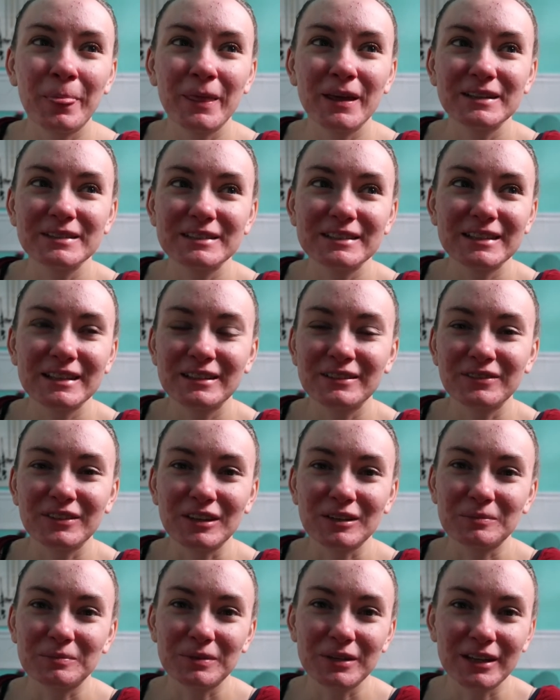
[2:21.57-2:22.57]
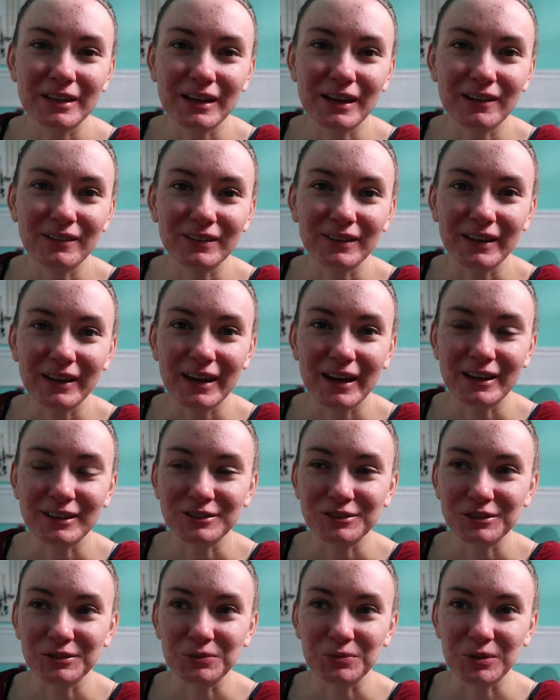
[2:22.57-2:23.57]
instead of like being out, like
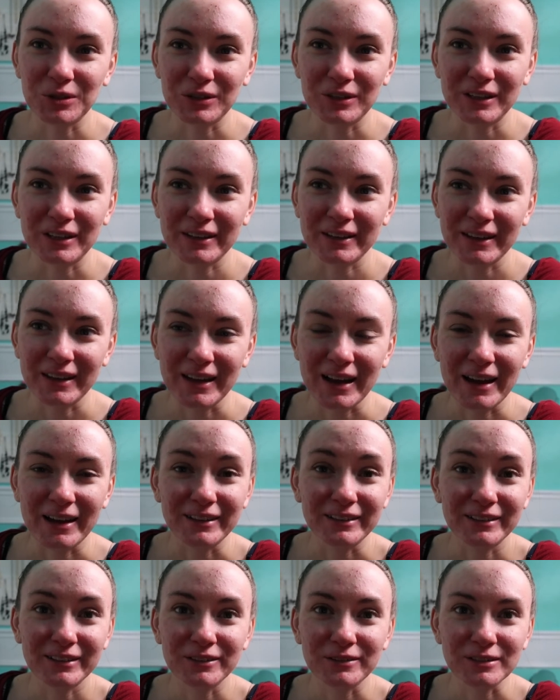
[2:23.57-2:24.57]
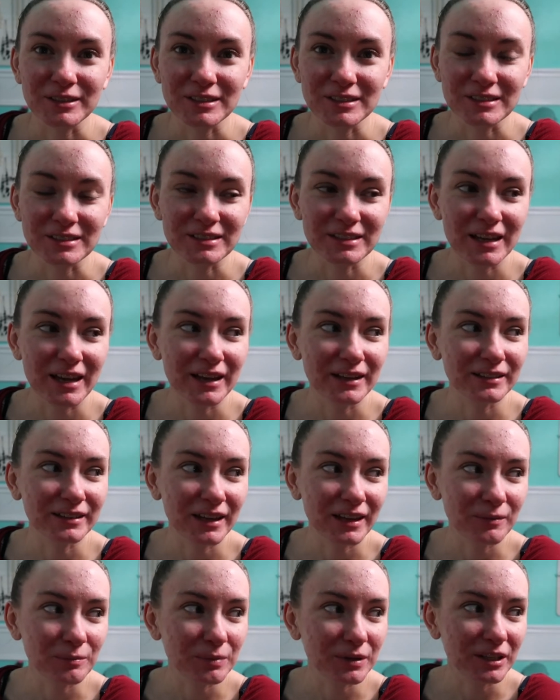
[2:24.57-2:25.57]
actually working, like, I don't know. Because it's again
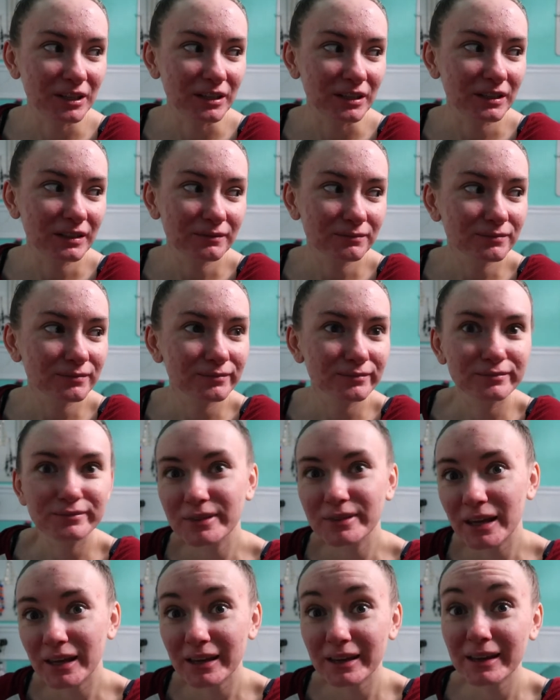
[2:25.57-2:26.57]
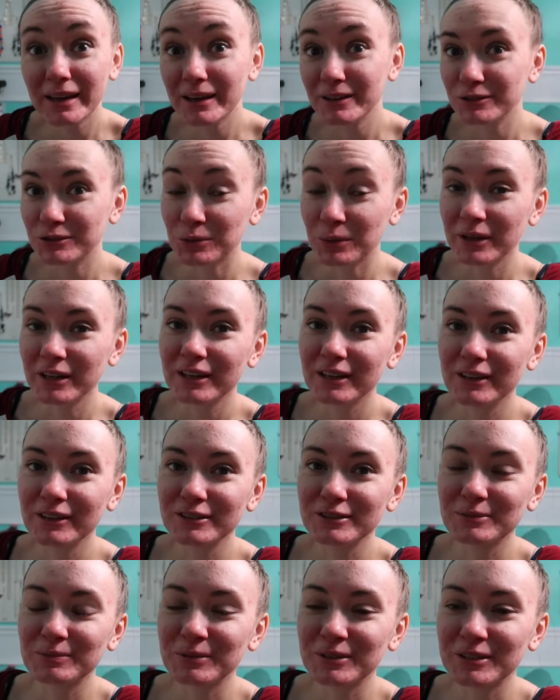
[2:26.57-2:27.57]
like been like, again, 20
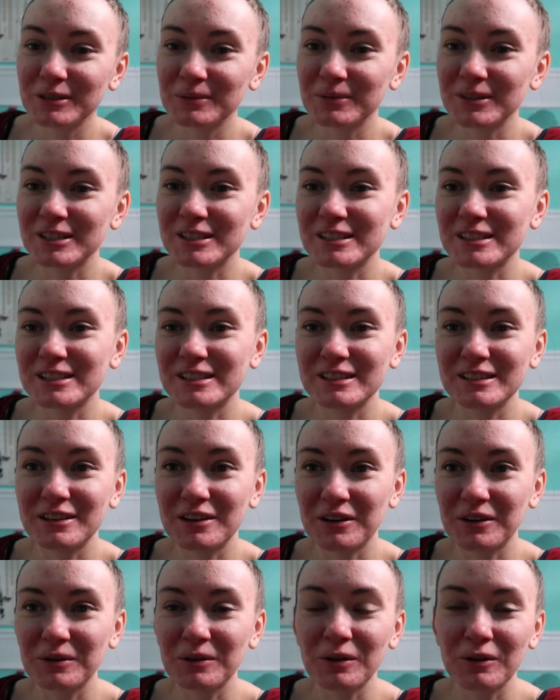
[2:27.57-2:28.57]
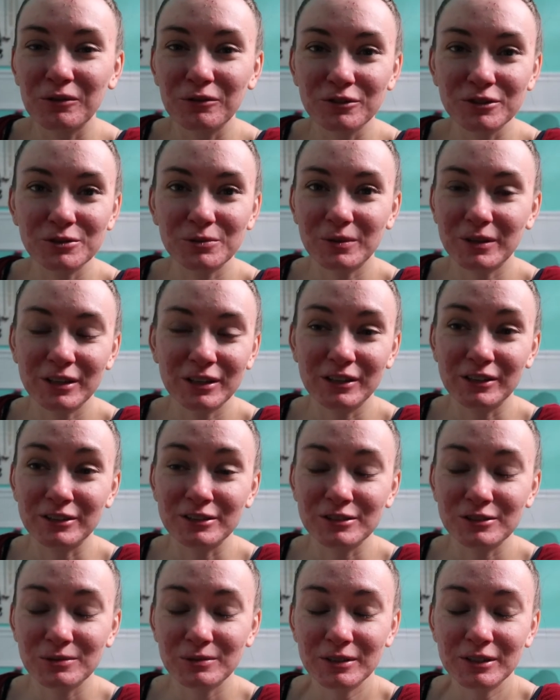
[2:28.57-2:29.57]
years pretty much, you know, over 20
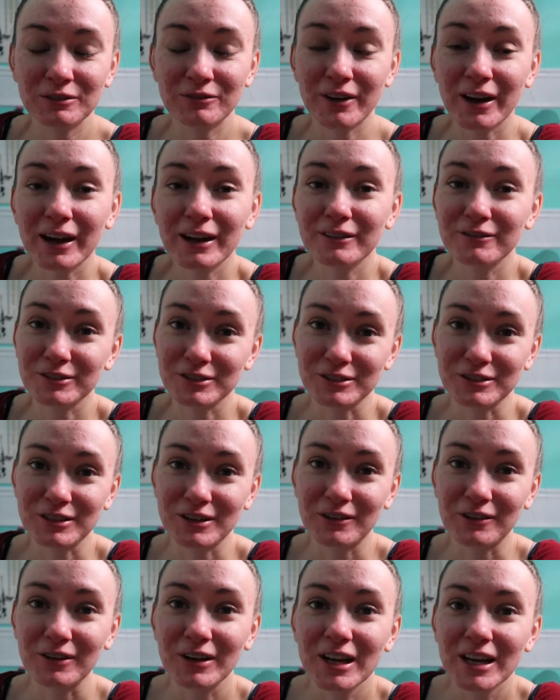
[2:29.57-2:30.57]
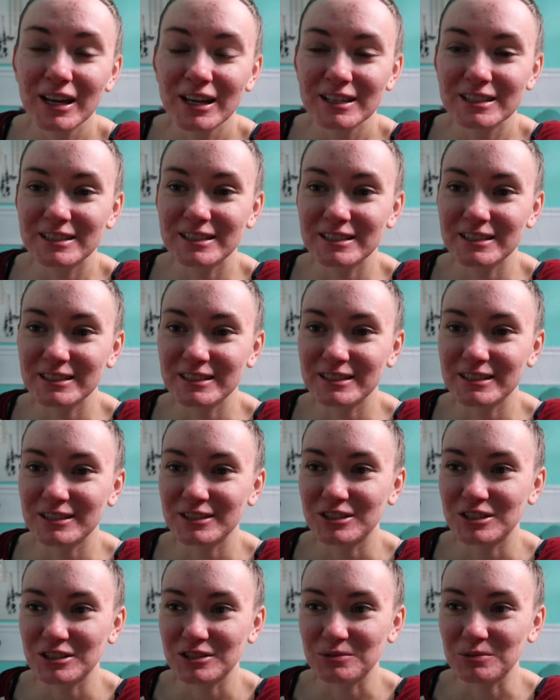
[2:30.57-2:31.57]
years, 25 or so since
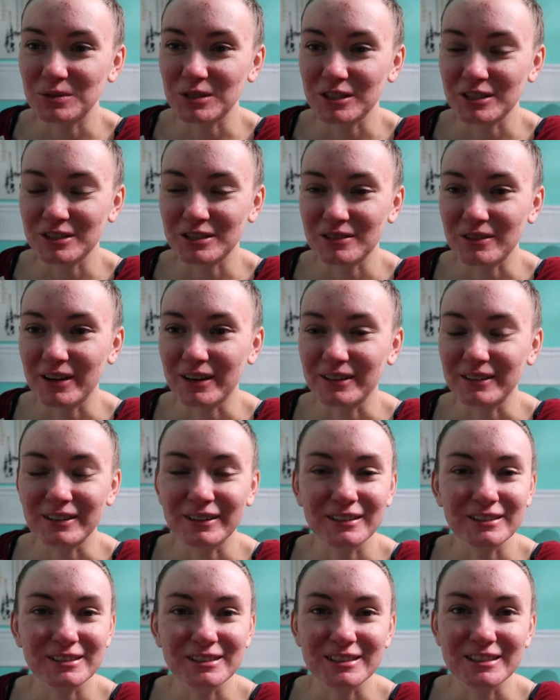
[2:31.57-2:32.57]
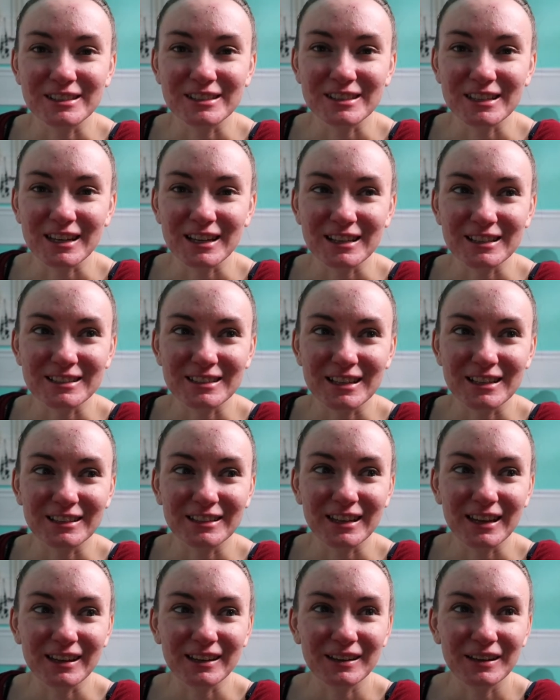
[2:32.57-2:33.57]
she's worked. So I don't know, it's just like I
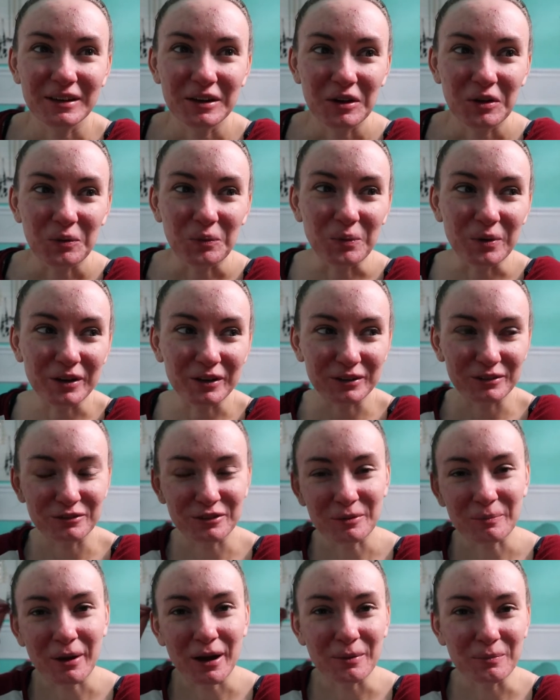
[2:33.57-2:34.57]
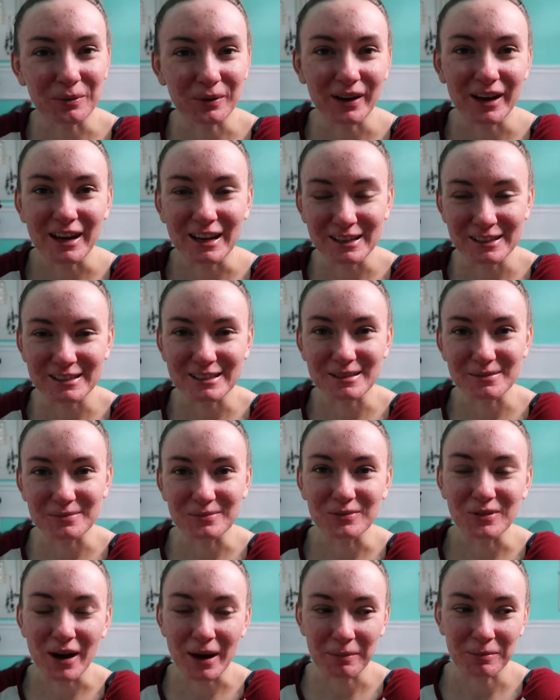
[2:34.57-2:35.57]
said, like weird for my brain to
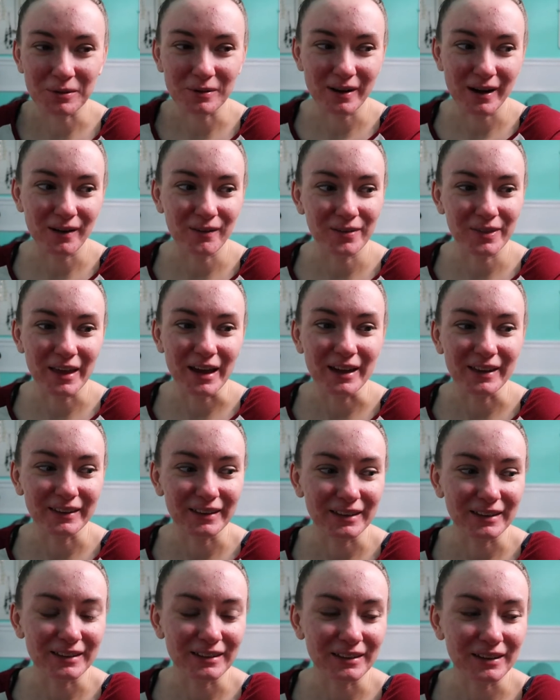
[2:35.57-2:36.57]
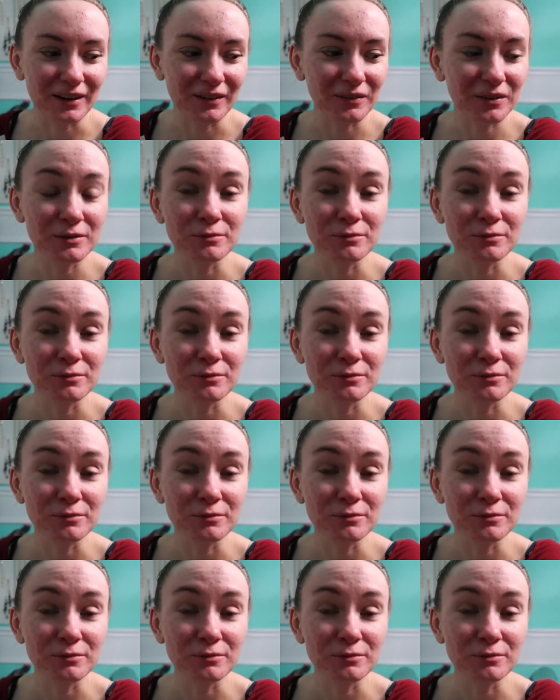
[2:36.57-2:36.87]
wrap around that, like, you know.